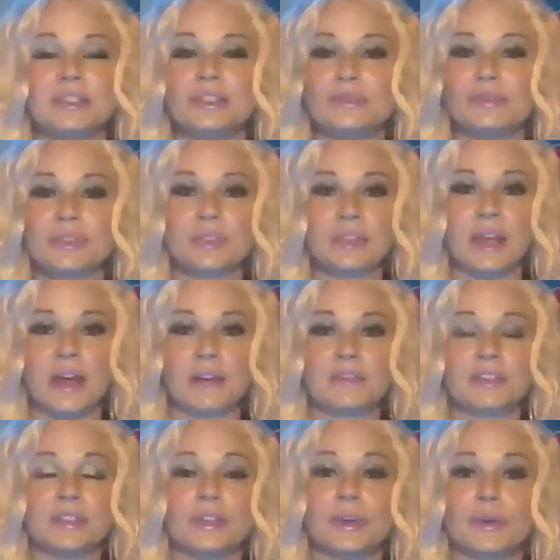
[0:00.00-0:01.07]
Because you
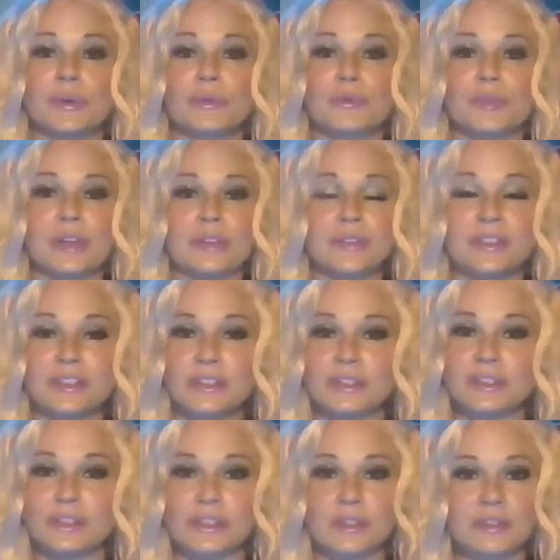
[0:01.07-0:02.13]
just have to know
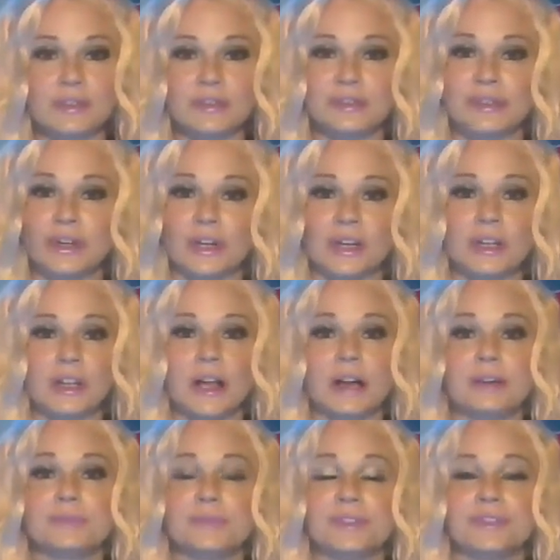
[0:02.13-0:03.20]
that this is just a
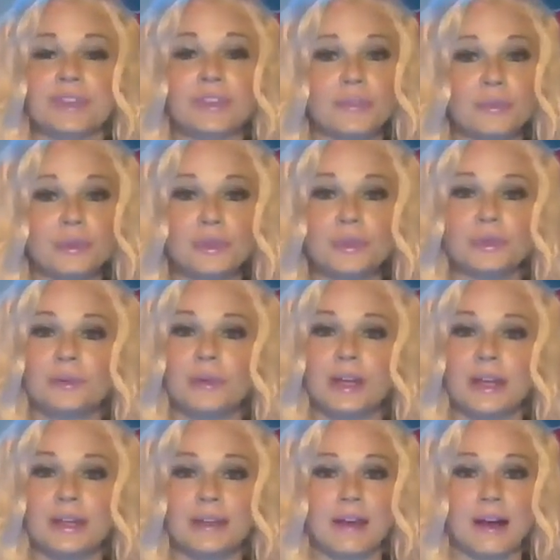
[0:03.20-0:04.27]
dark cloud moving
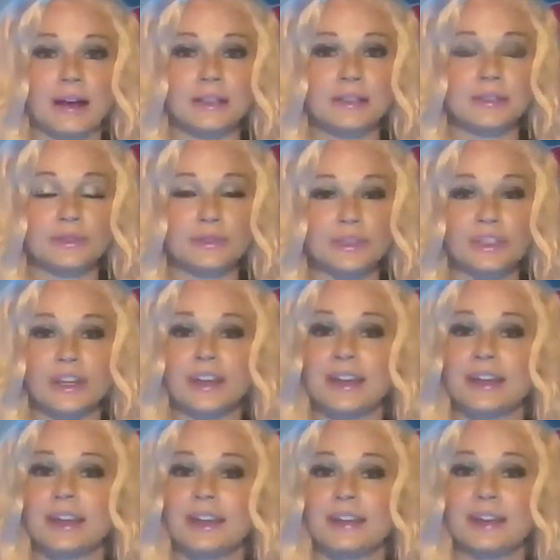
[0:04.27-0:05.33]
through, and I still
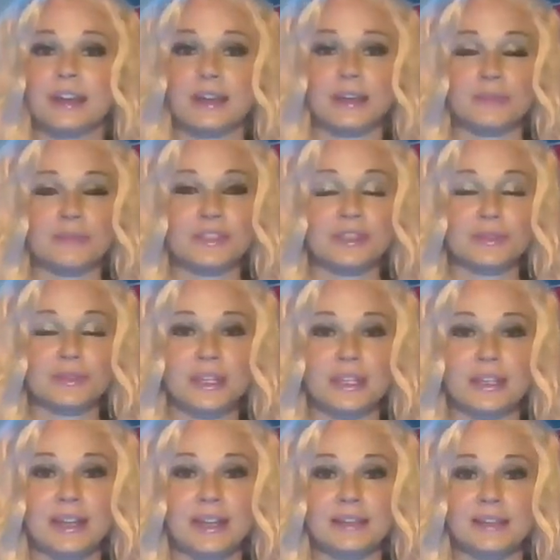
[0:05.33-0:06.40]
shine, and I'm
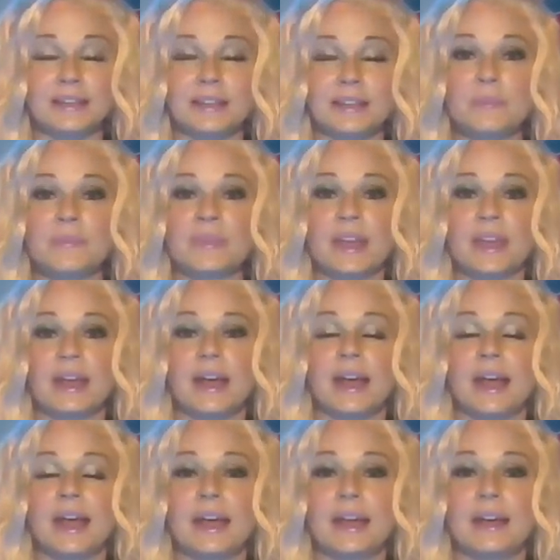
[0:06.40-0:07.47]
still connected,
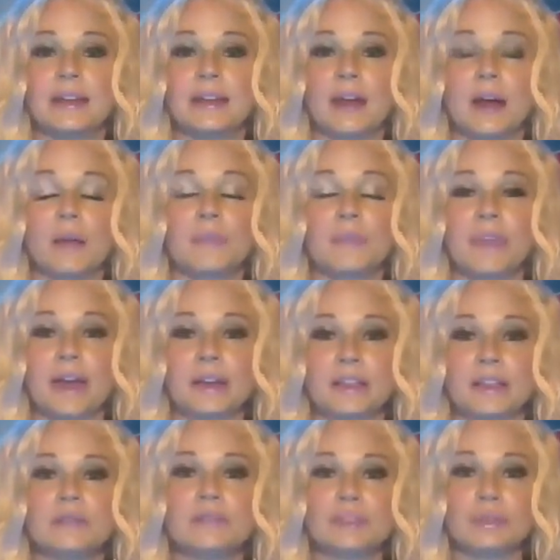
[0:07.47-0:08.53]
and
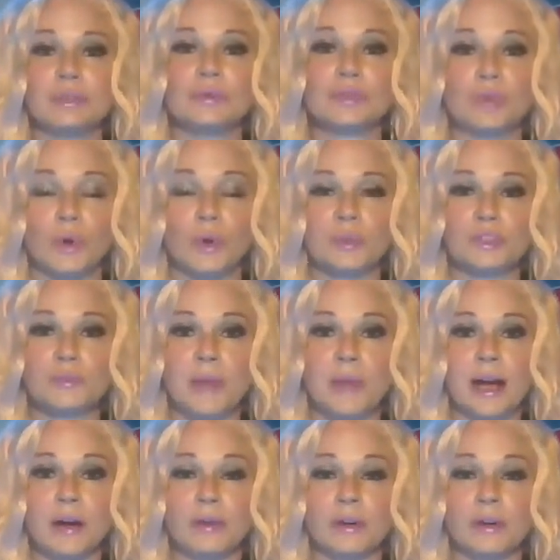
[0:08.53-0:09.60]
that gives you so
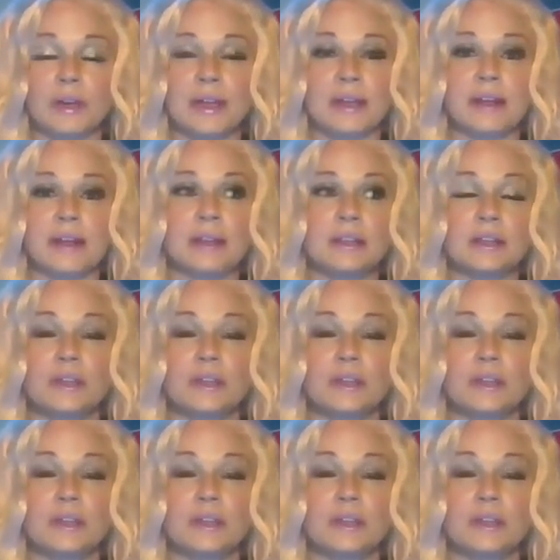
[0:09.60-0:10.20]
much power.